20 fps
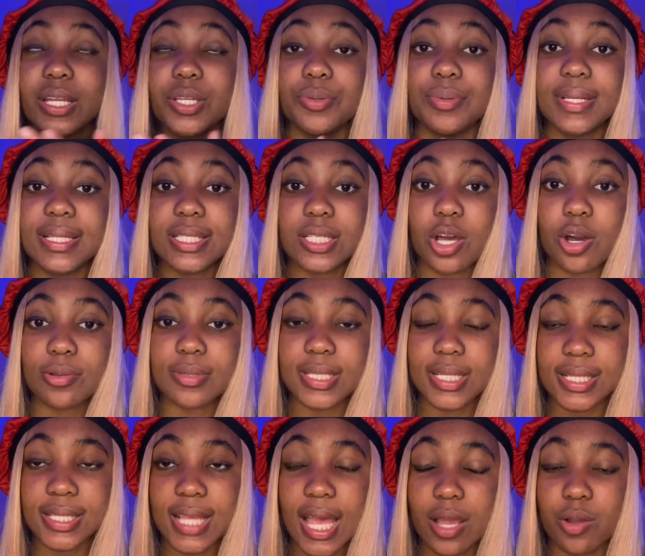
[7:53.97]
You need to go to the
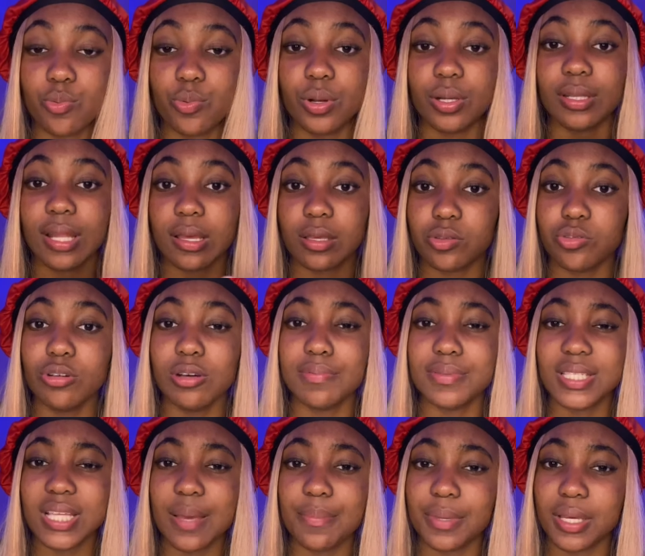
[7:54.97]
psych ward. Like, you
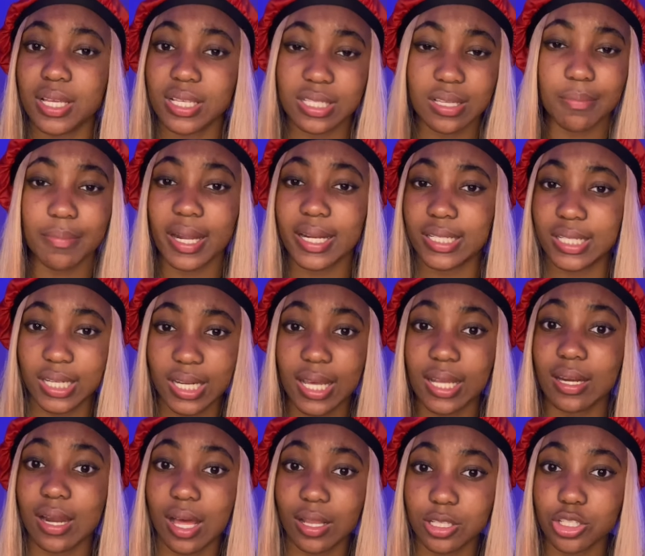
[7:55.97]
upset because somebody didn't
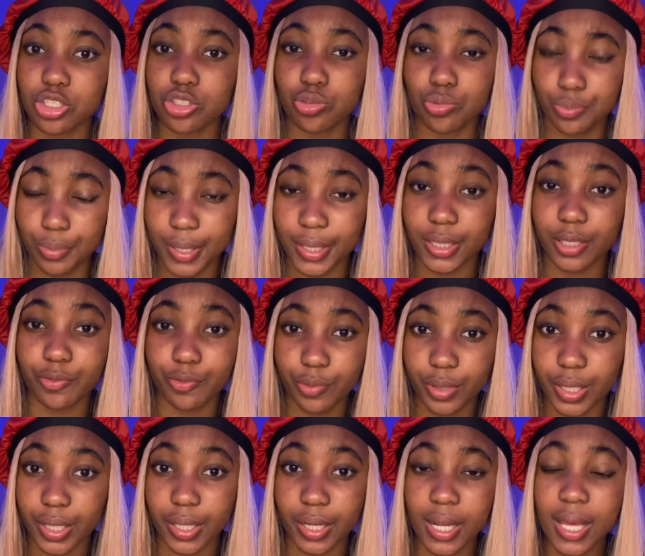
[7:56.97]
acknowledge you, really,
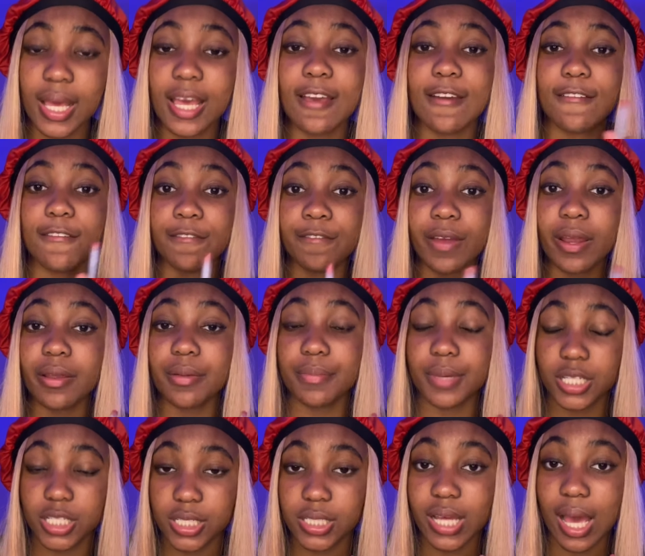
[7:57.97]
friend. Very
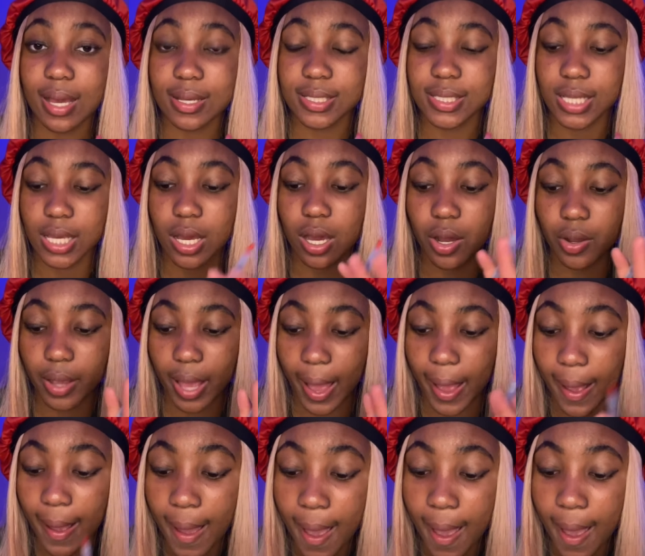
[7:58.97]
much toxic, okay?